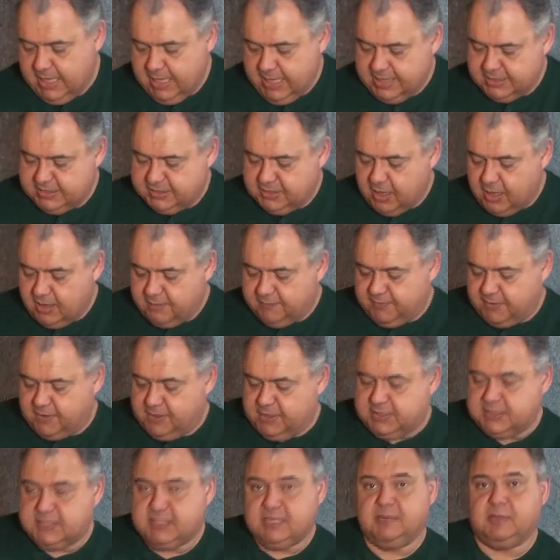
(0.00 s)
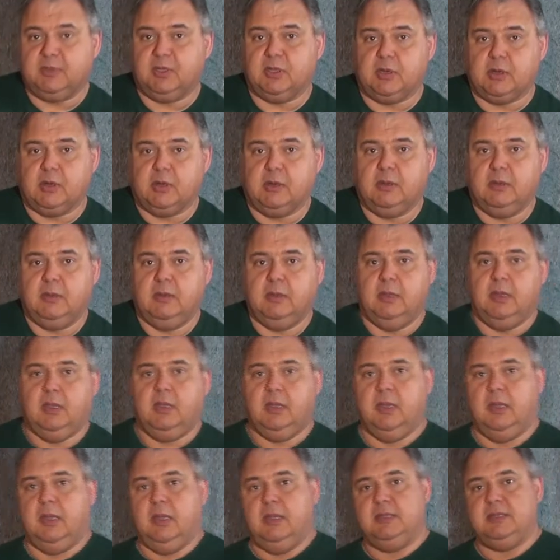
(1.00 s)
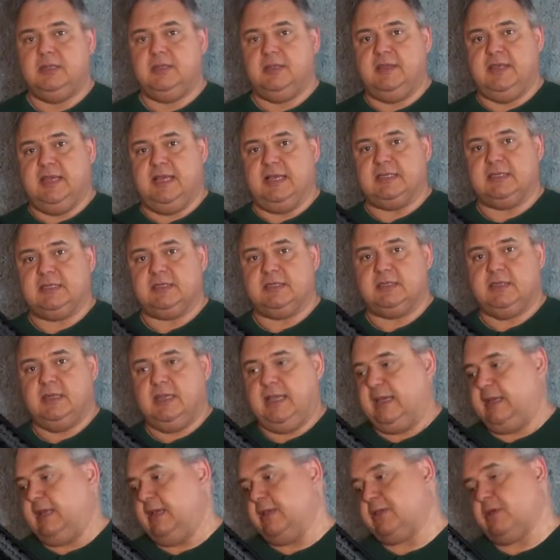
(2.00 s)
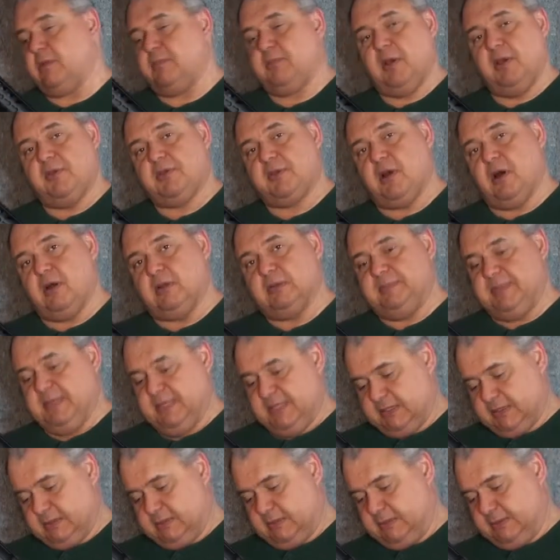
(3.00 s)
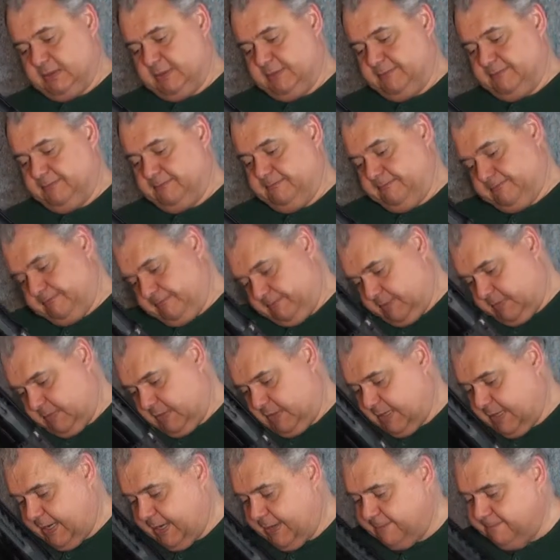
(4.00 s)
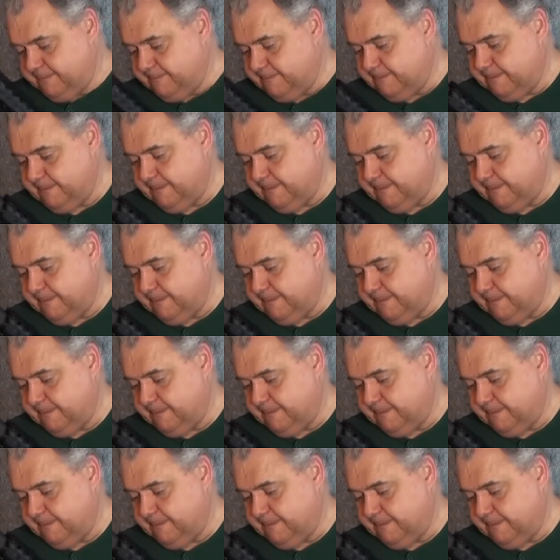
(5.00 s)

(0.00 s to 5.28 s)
is not very similar to this, and yet they're both called pistols. Okay?